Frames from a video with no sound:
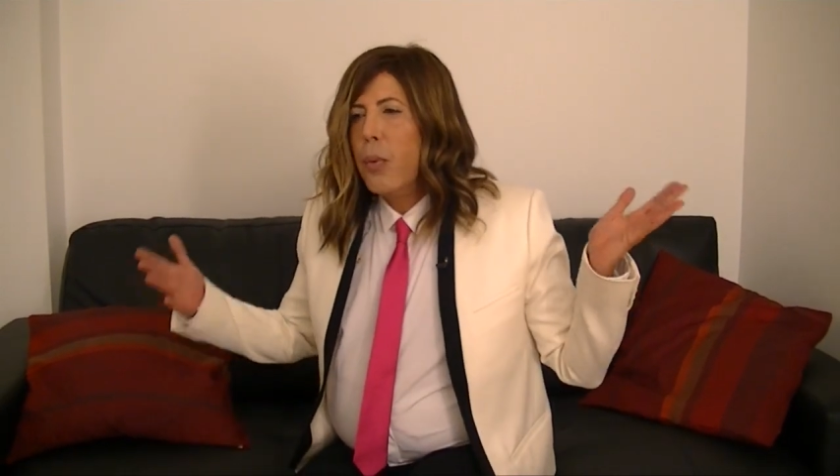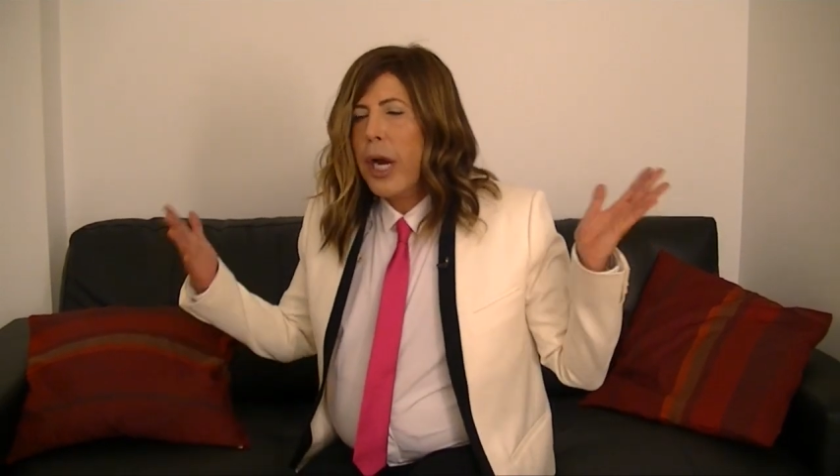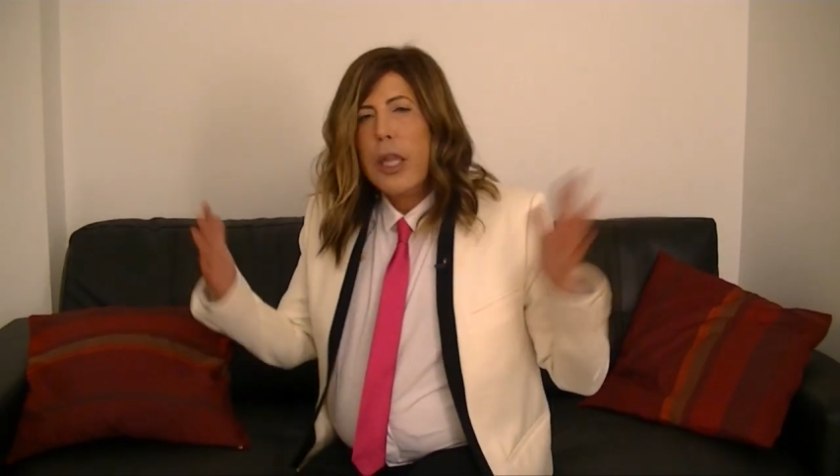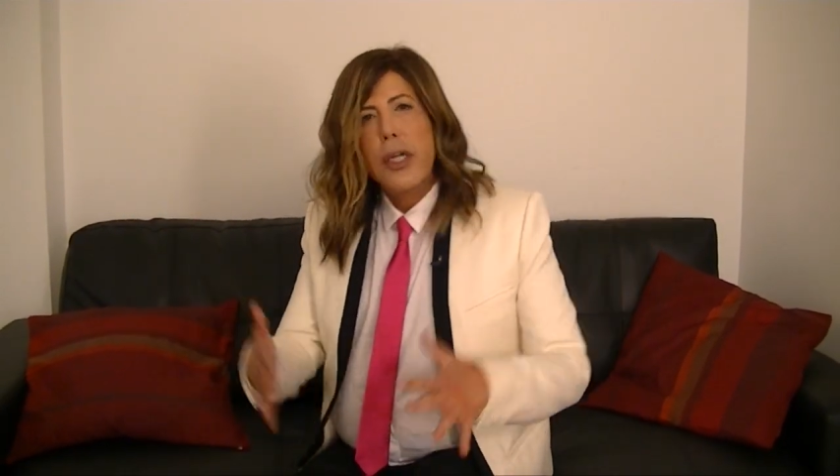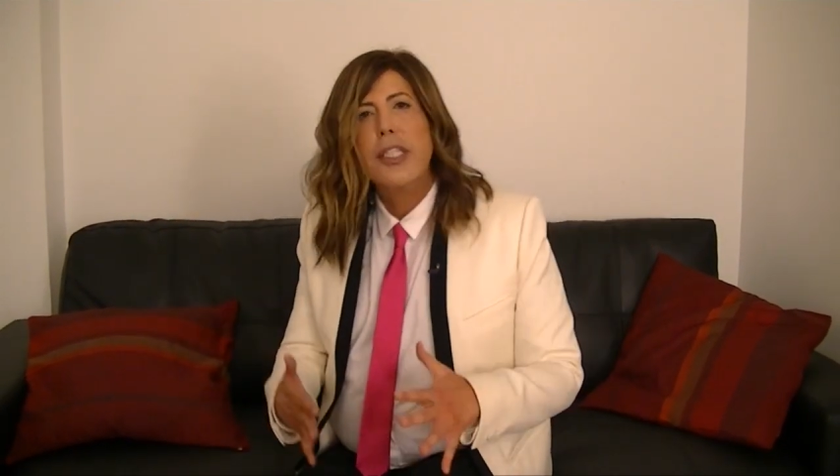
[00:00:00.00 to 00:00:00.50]
when
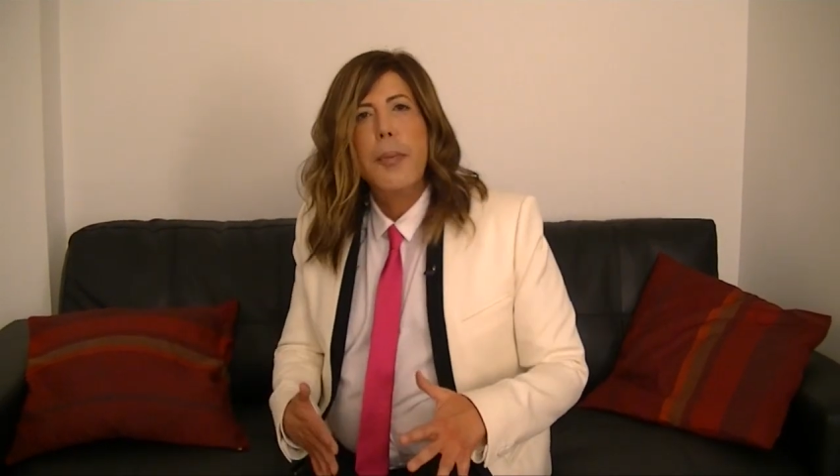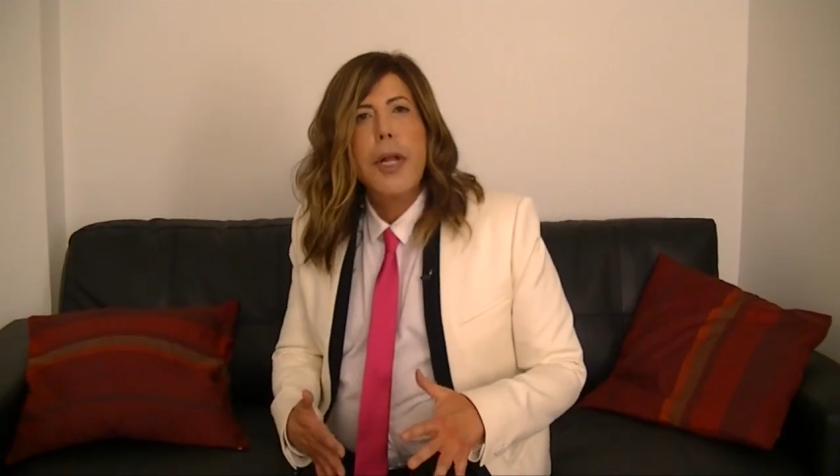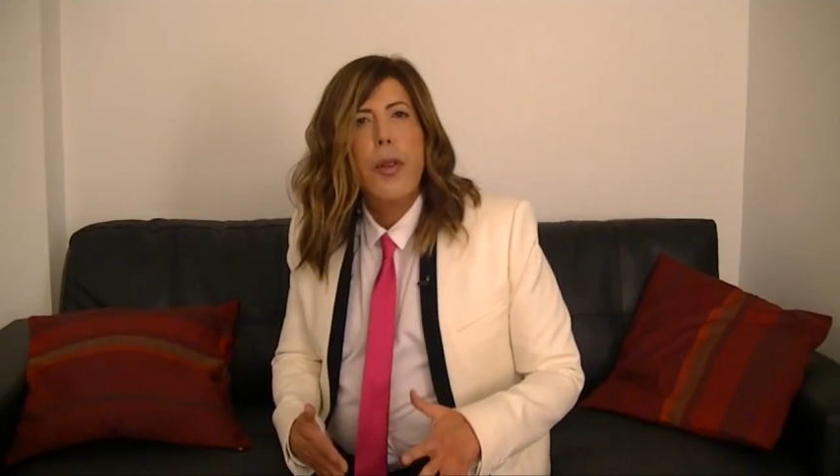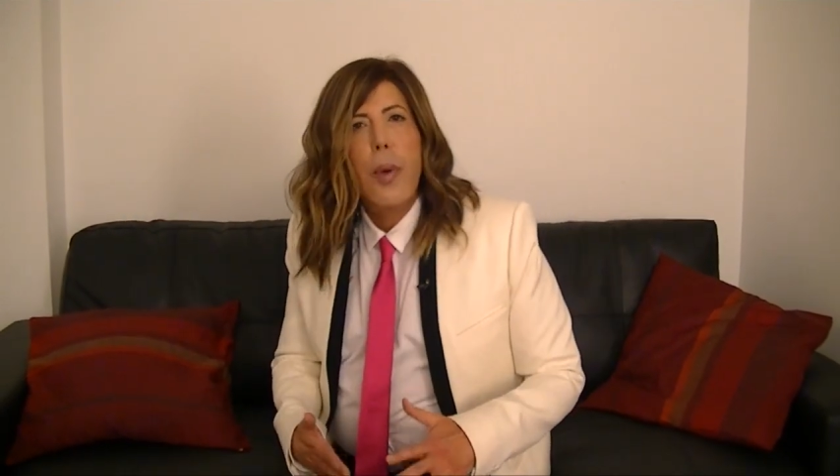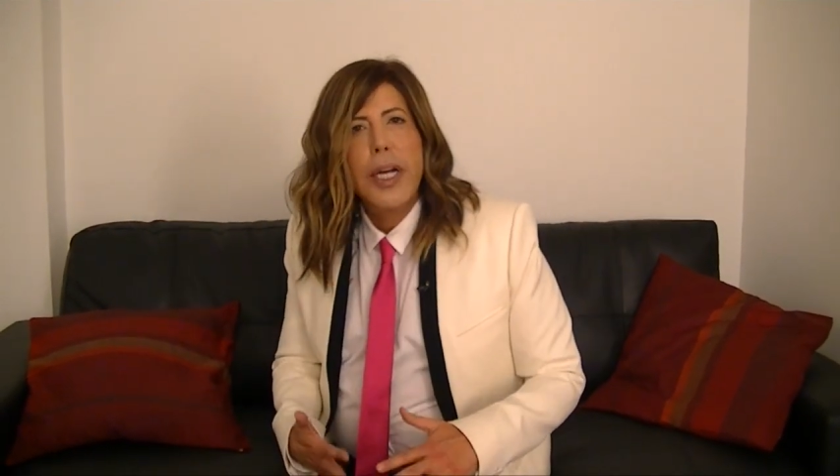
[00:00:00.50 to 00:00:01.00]
I look at
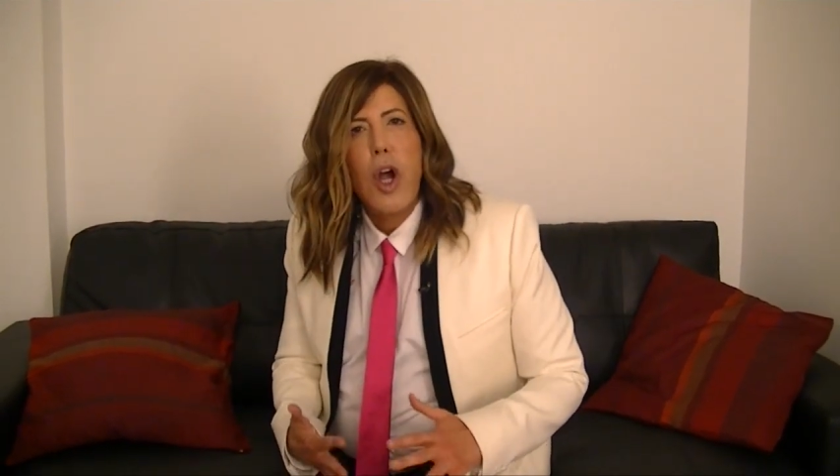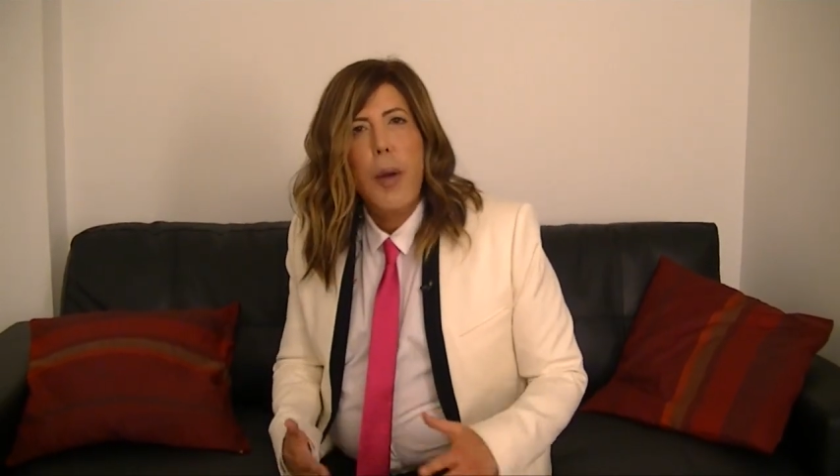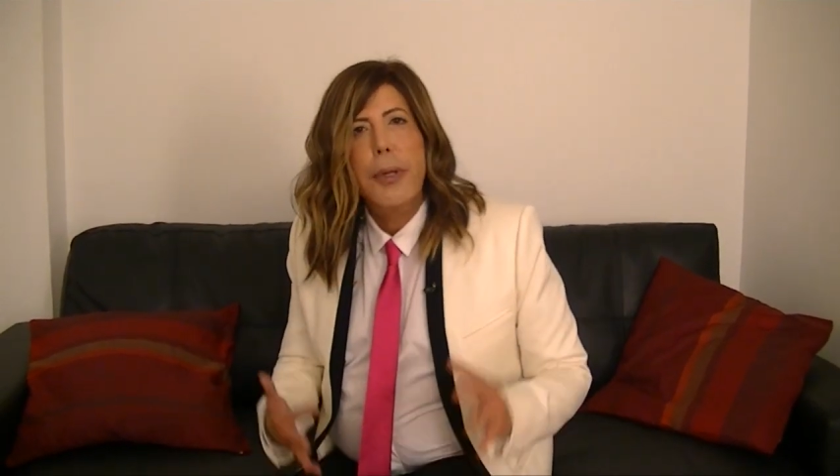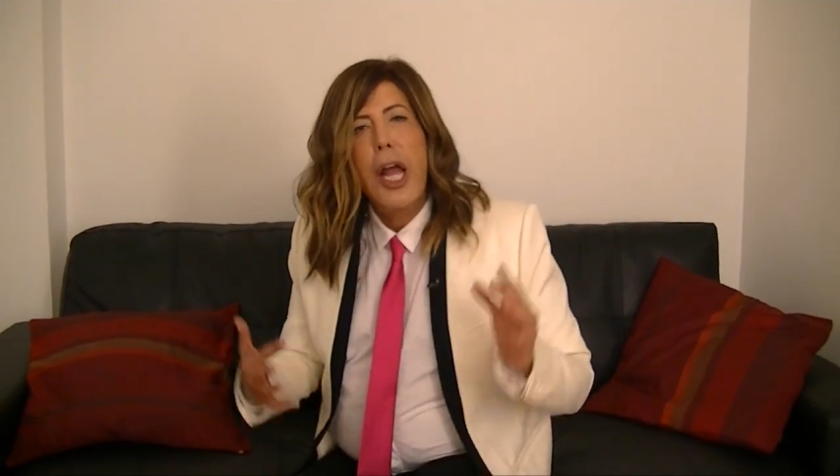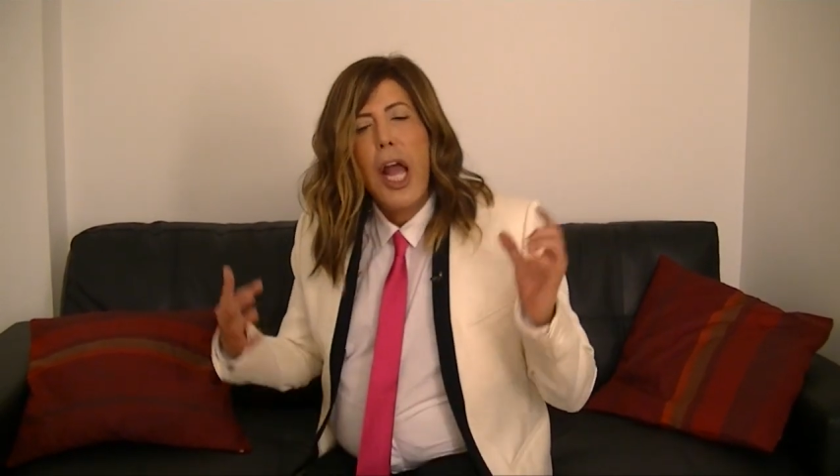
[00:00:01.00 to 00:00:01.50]
somebody on the red
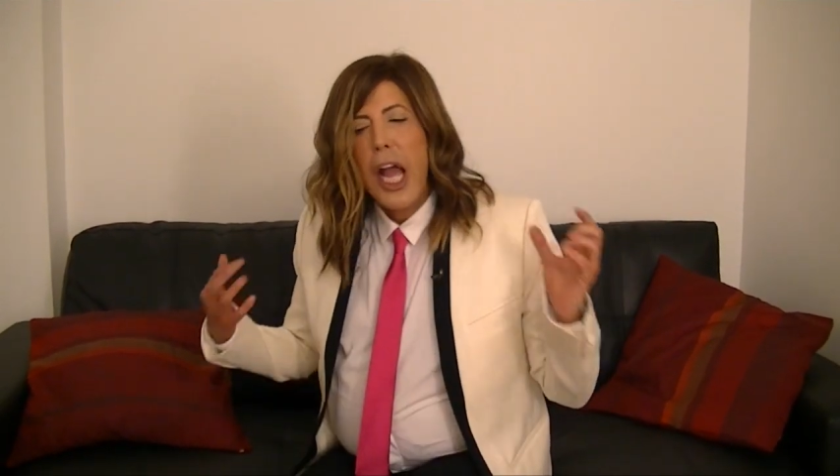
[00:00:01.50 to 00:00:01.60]
carpet,